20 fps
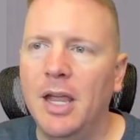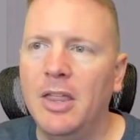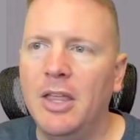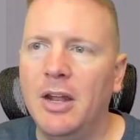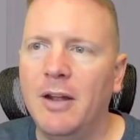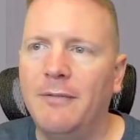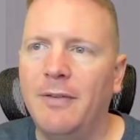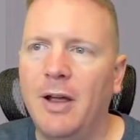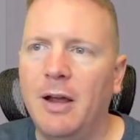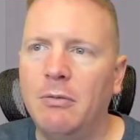And
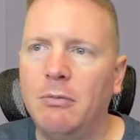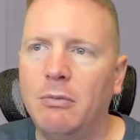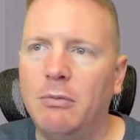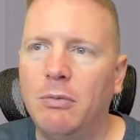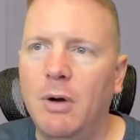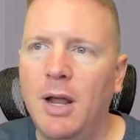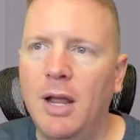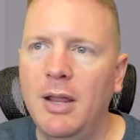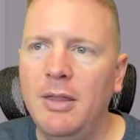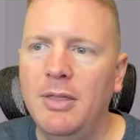then if I
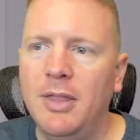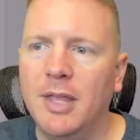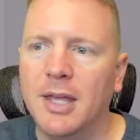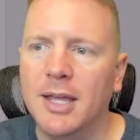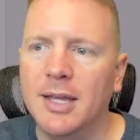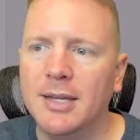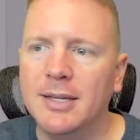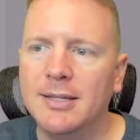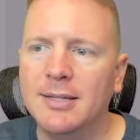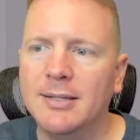run
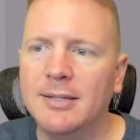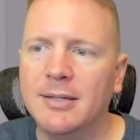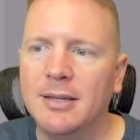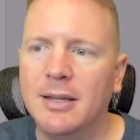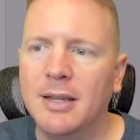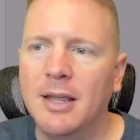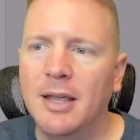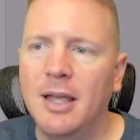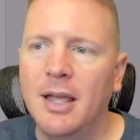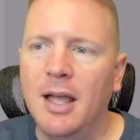this,
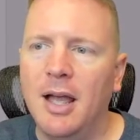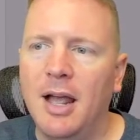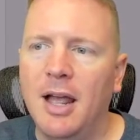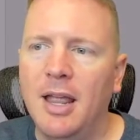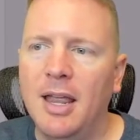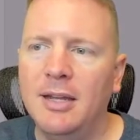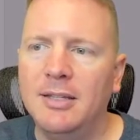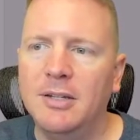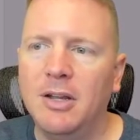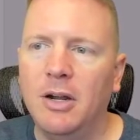
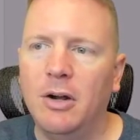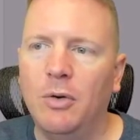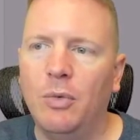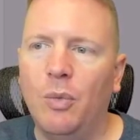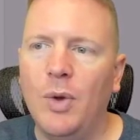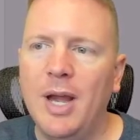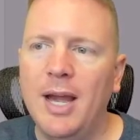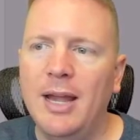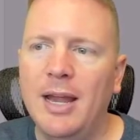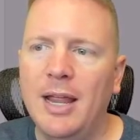it's going to
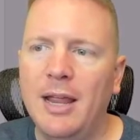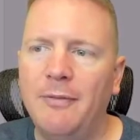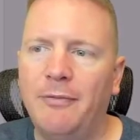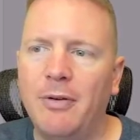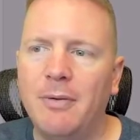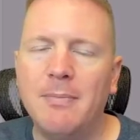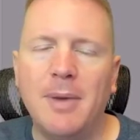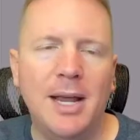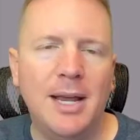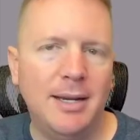read in
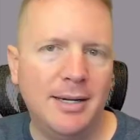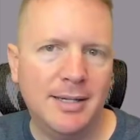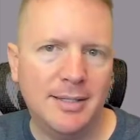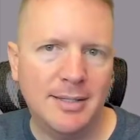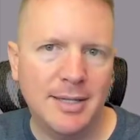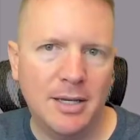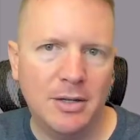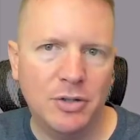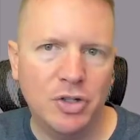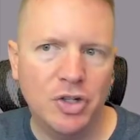from my
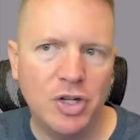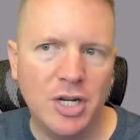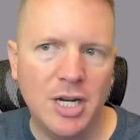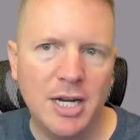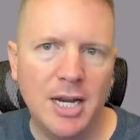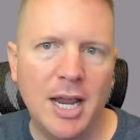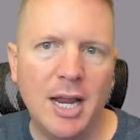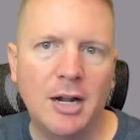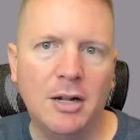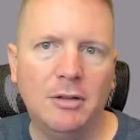Excel
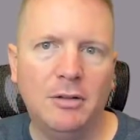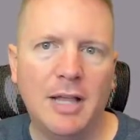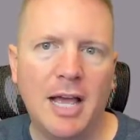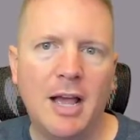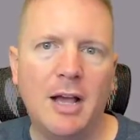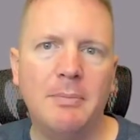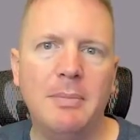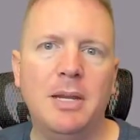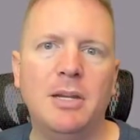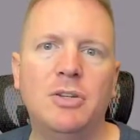sheet and
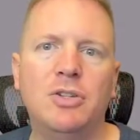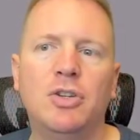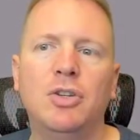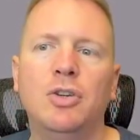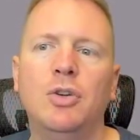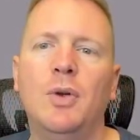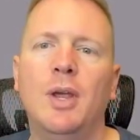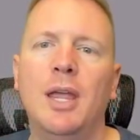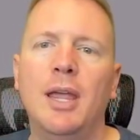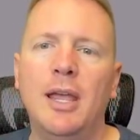allow me
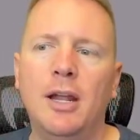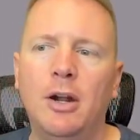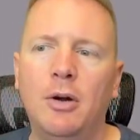to